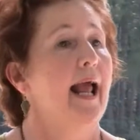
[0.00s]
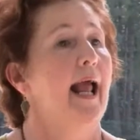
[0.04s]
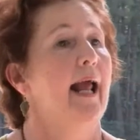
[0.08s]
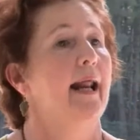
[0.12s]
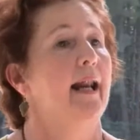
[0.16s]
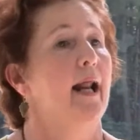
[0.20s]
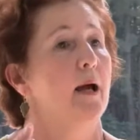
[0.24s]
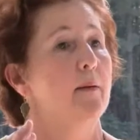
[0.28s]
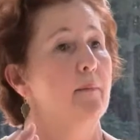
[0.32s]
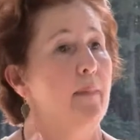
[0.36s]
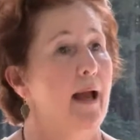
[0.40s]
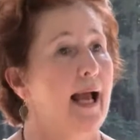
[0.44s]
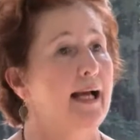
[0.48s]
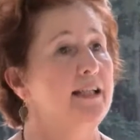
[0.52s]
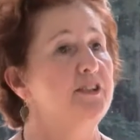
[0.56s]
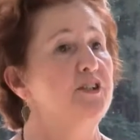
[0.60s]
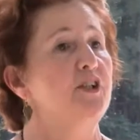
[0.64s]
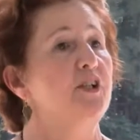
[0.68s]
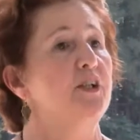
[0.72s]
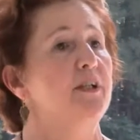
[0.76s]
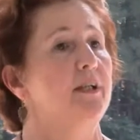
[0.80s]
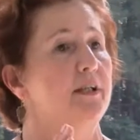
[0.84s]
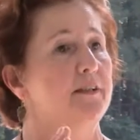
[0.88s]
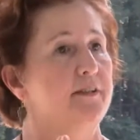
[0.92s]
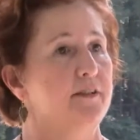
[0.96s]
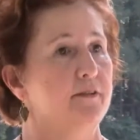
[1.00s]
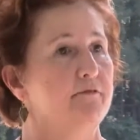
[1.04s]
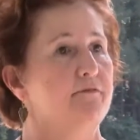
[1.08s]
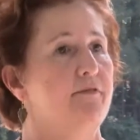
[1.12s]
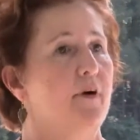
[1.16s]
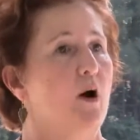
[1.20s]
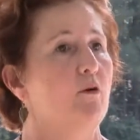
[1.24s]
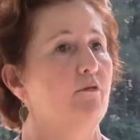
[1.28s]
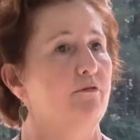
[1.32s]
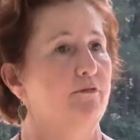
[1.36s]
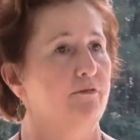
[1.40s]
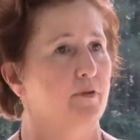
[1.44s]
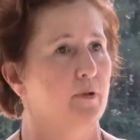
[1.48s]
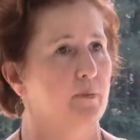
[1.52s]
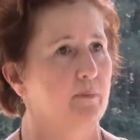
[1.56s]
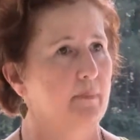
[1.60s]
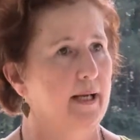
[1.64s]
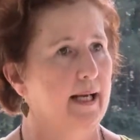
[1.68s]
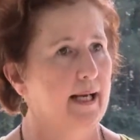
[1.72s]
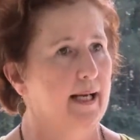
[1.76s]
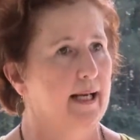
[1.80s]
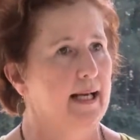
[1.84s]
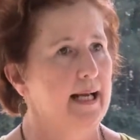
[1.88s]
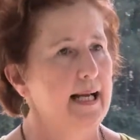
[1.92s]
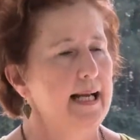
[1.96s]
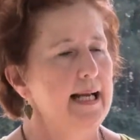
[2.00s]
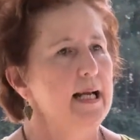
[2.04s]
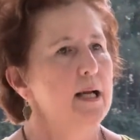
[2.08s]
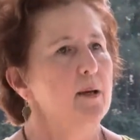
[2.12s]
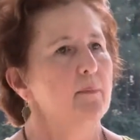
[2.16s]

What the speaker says: and I'm asking you to vote for me.